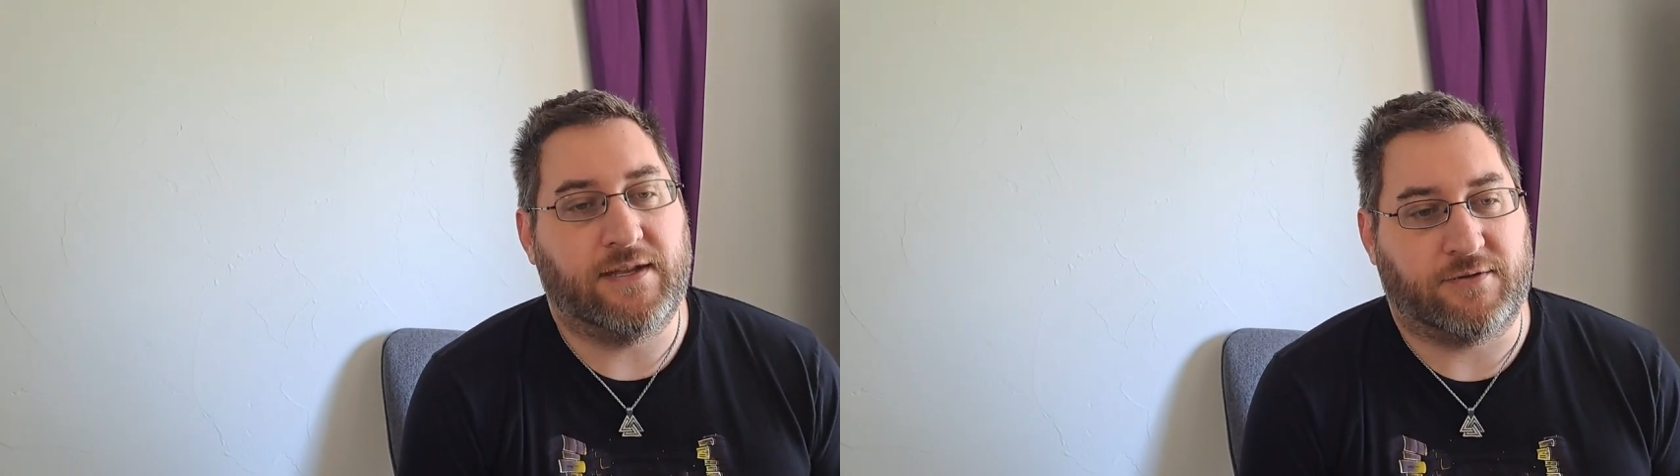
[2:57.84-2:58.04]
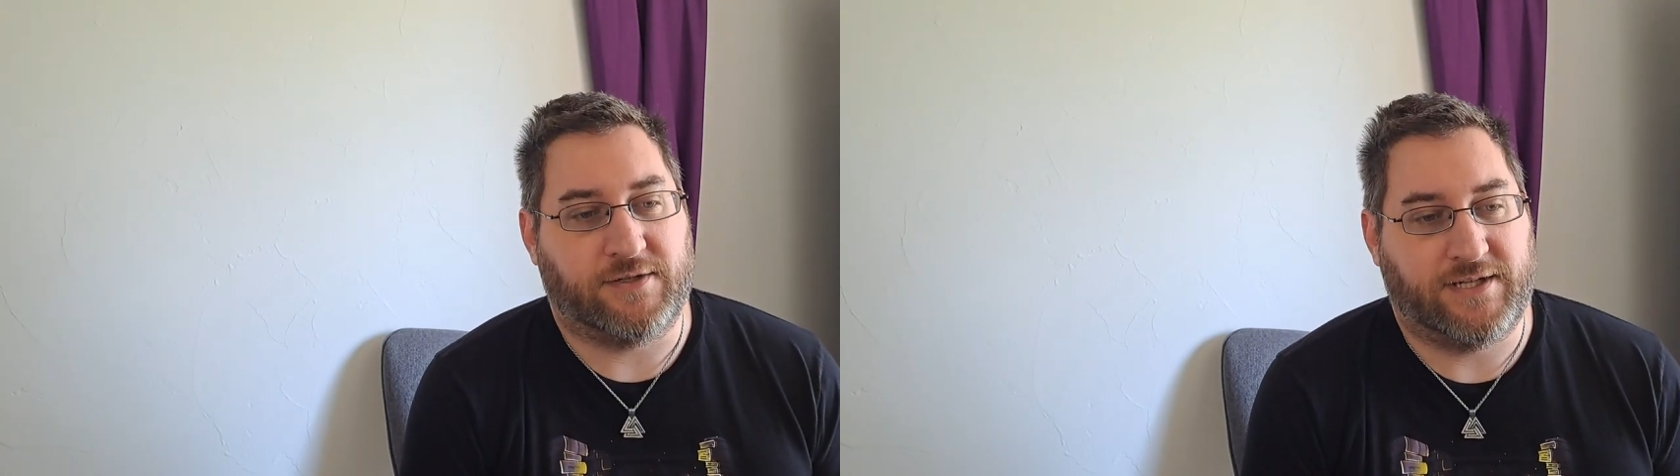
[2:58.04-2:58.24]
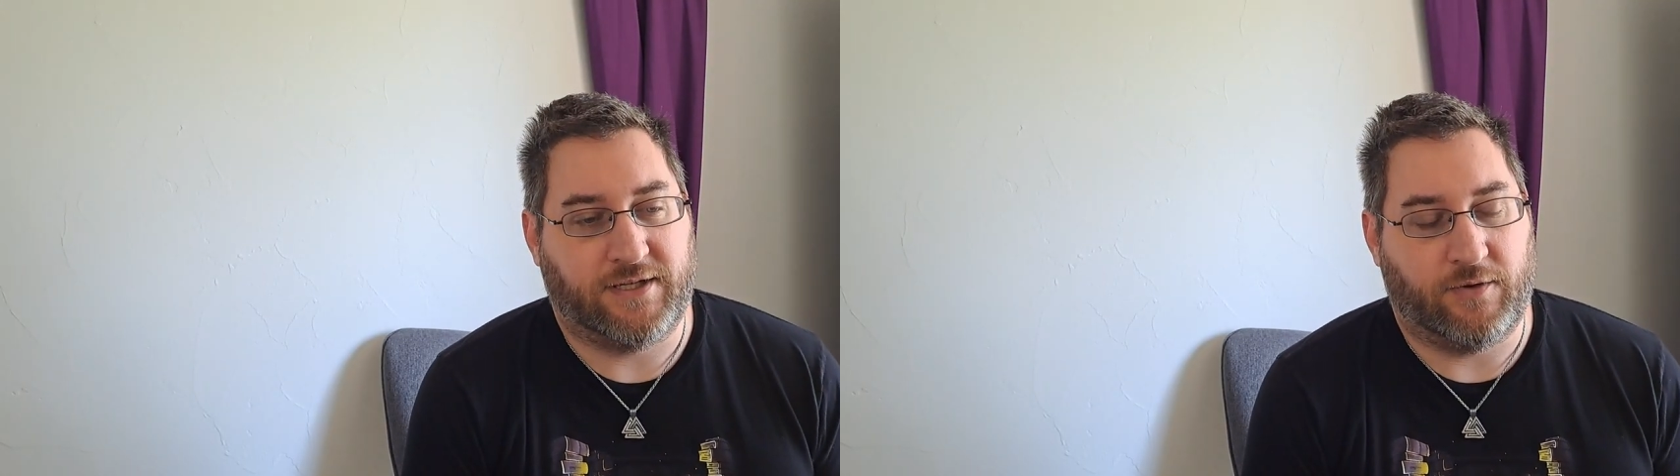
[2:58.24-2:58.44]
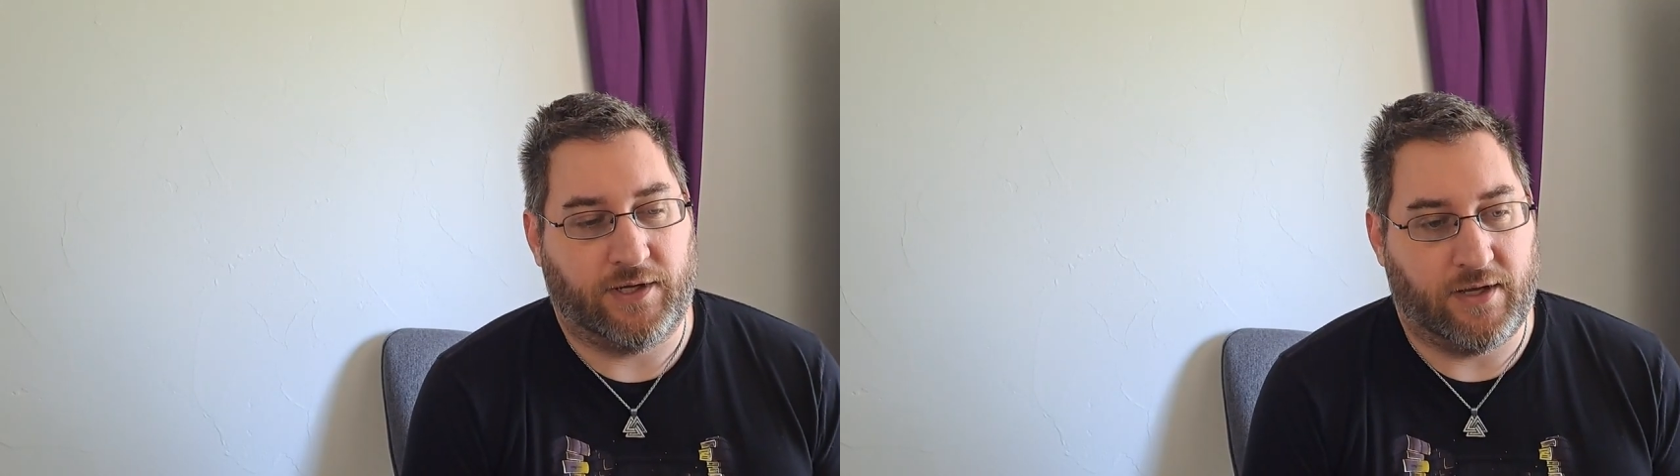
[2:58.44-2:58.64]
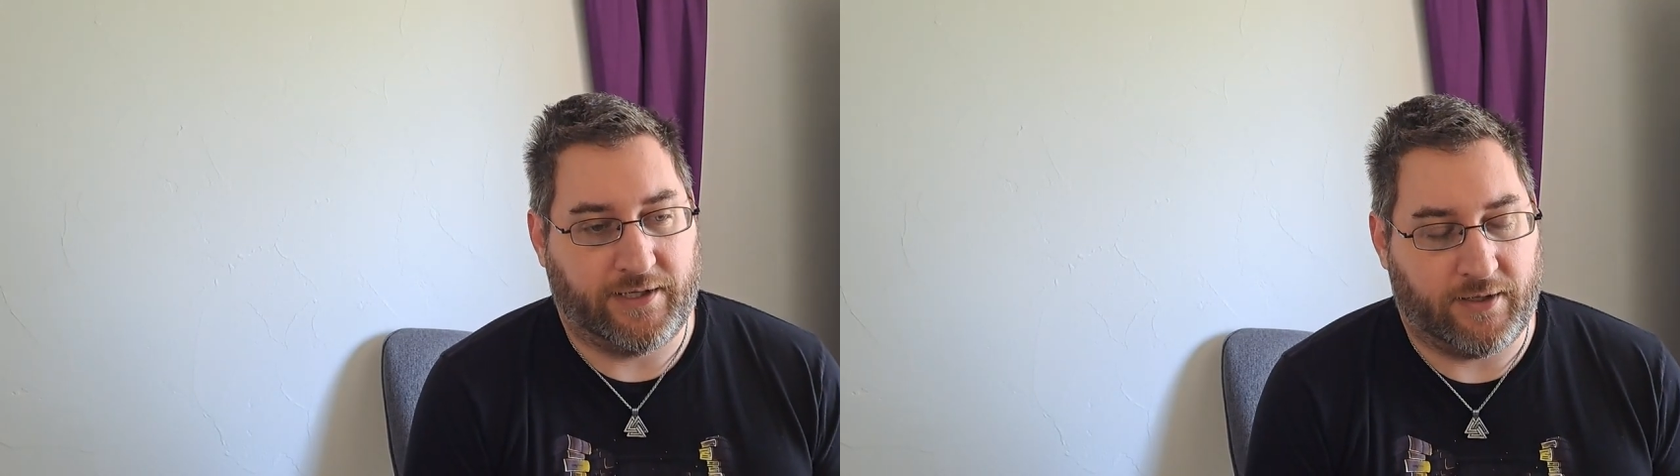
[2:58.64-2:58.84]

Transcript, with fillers: interesting going on